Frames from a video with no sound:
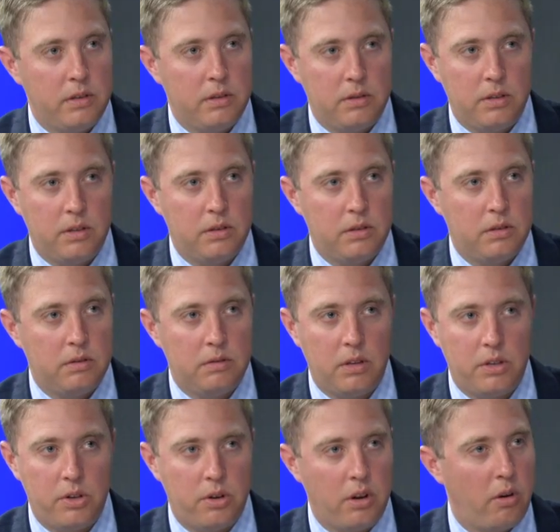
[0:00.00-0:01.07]
to stay away from that?
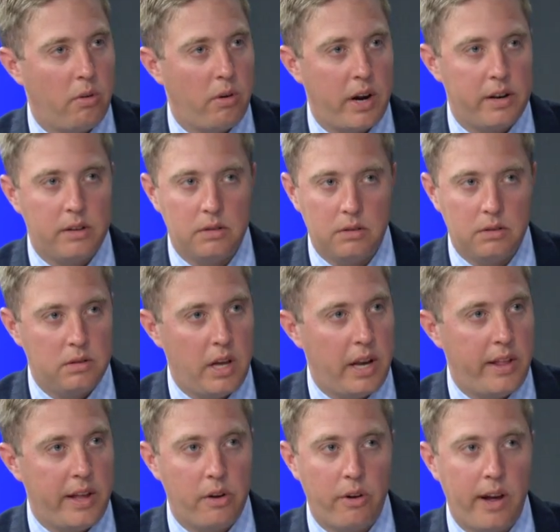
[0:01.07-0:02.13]
You can go right, and
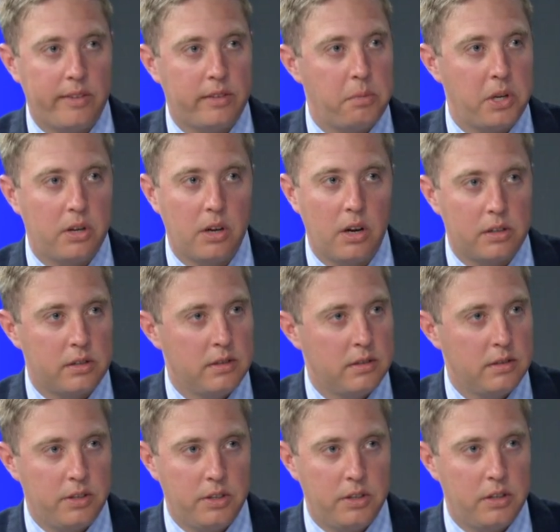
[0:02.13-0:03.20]
they don't have to be cooked.
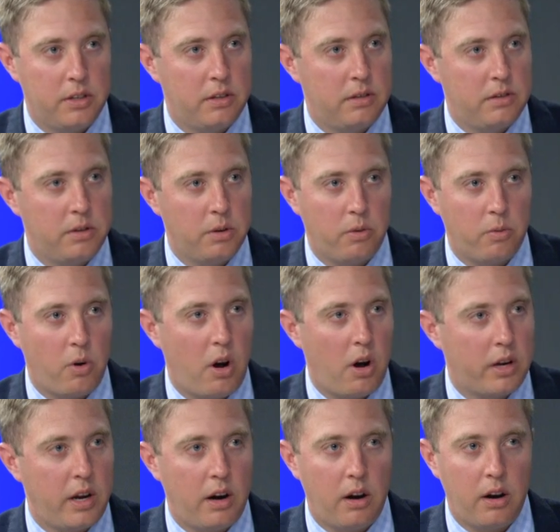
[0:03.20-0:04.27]
You can do a Okay. raw
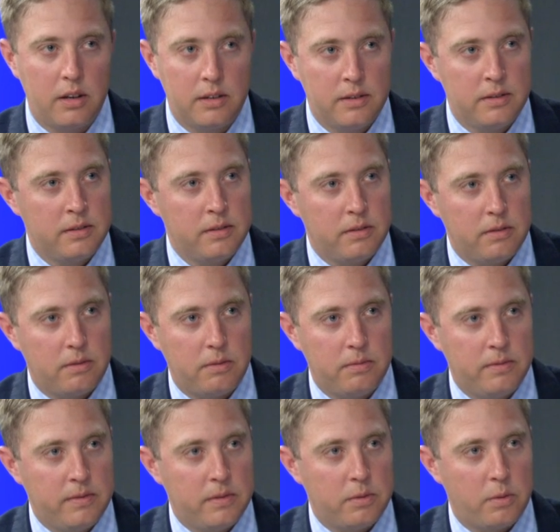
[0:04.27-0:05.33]
carrot
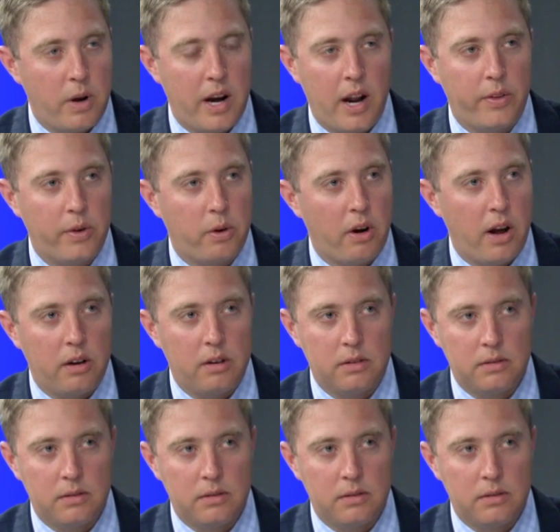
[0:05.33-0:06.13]
Do right they- out of the ground. What